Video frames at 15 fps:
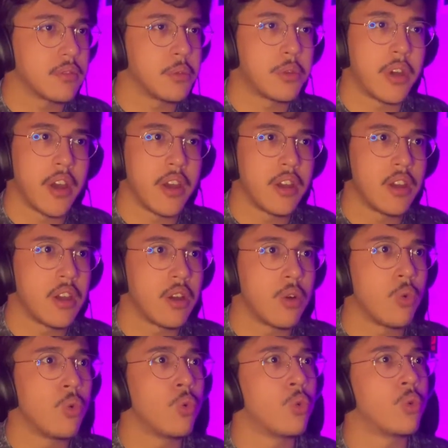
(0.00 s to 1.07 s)
Okay.
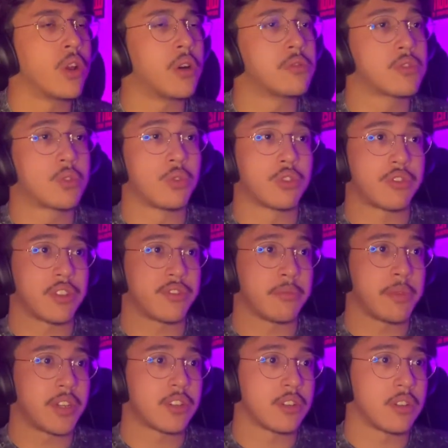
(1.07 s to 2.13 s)
Ooh, that was a cool
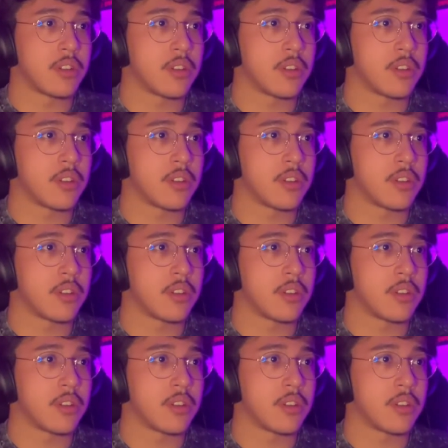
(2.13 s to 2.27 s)
transformation.